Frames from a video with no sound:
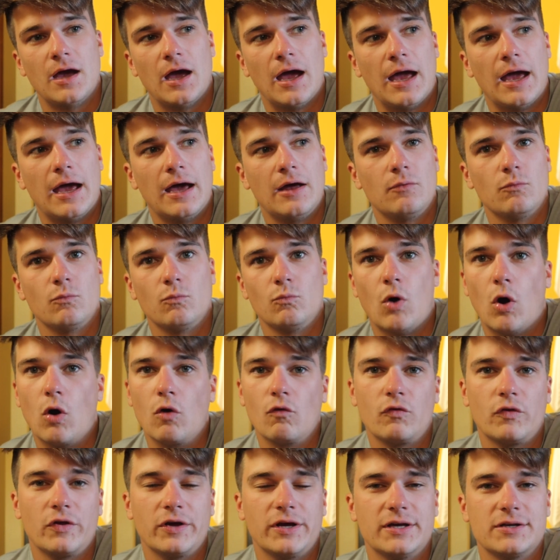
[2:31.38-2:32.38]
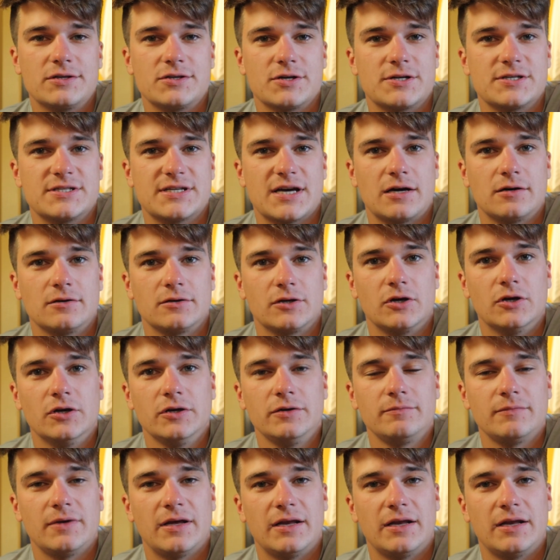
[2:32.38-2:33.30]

And hopefully it turns out good,